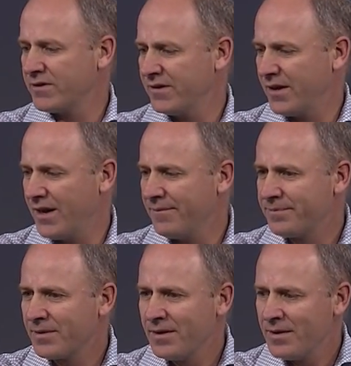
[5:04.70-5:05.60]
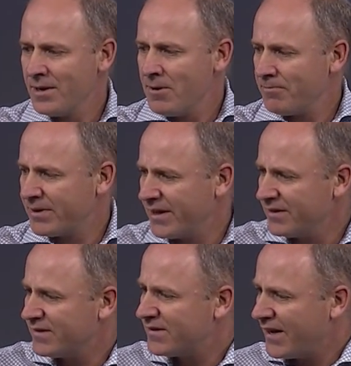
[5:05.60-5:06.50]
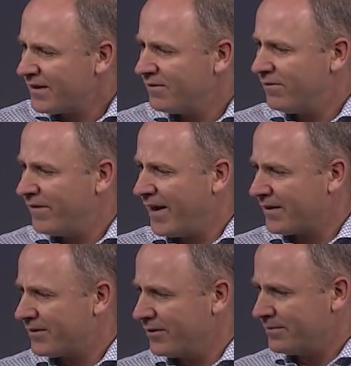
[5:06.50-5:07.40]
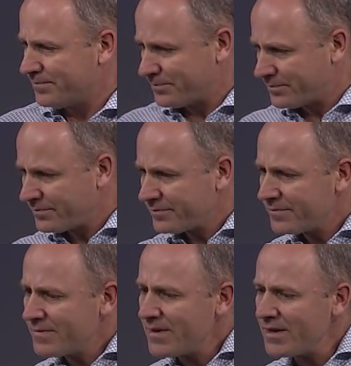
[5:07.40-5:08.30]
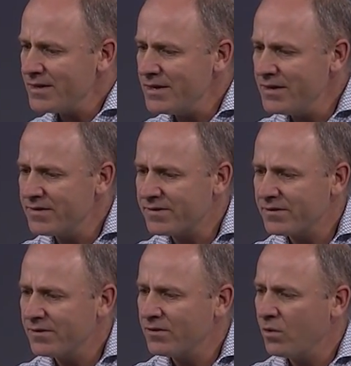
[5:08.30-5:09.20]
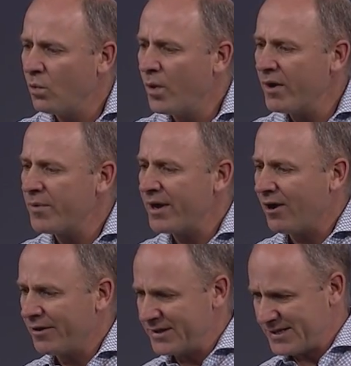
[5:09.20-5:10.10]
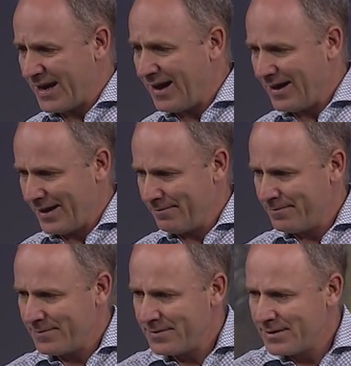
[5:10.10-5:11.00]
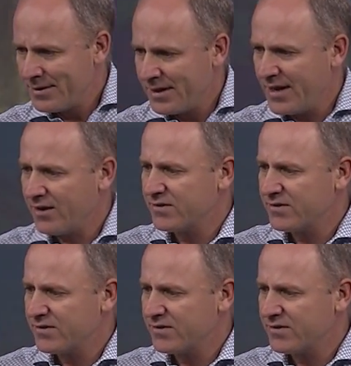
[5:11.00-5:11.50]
today. But then the second factor is where we are in time and how